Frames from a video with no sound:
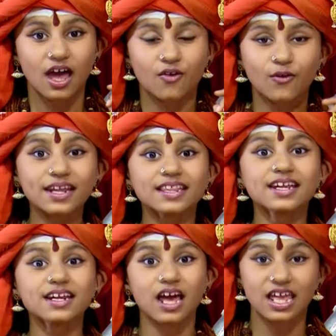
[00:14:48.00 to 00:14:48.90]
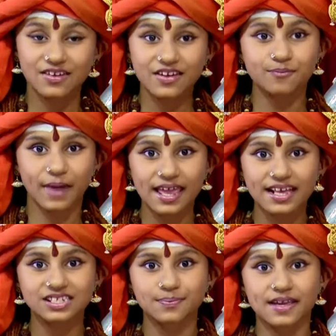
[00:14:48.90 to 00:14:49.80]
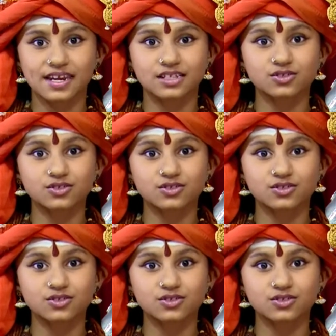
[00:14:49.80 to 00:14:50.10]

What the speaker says: only then, in my experience,